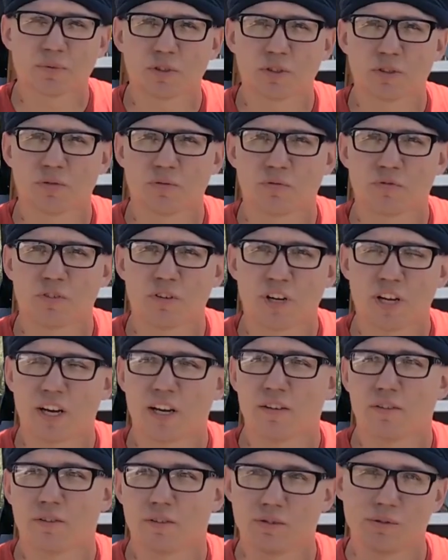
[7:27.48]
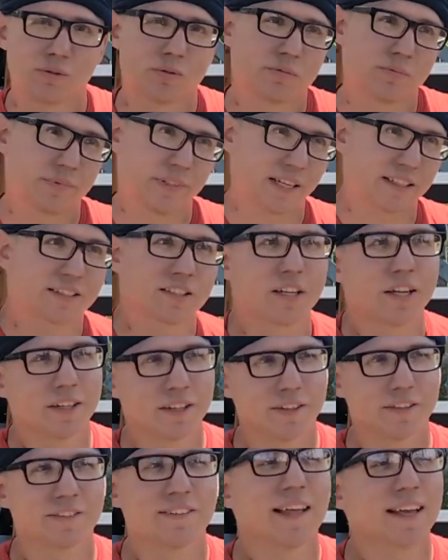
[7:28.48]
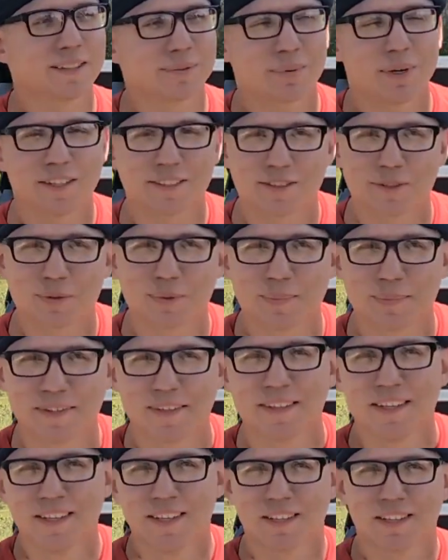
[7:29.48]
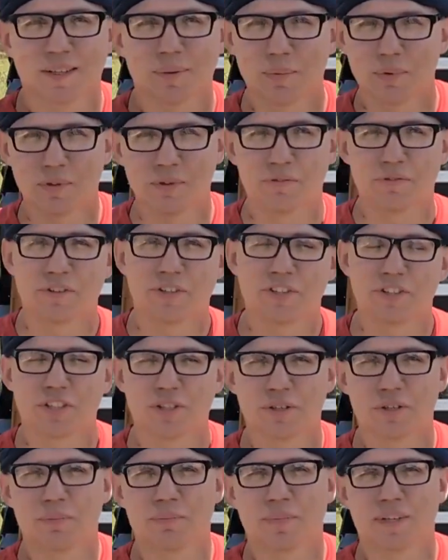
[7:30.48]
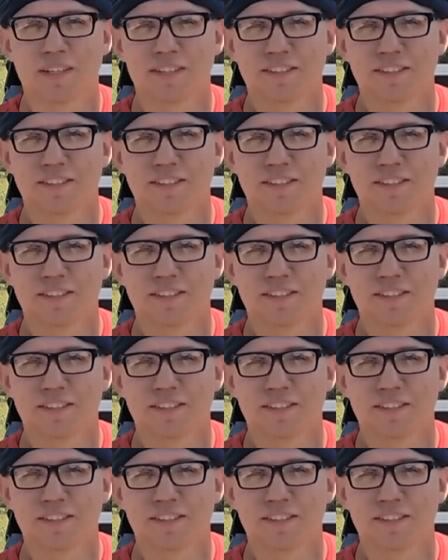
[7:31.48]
So for that, well, technically this next project would be completely finishing up my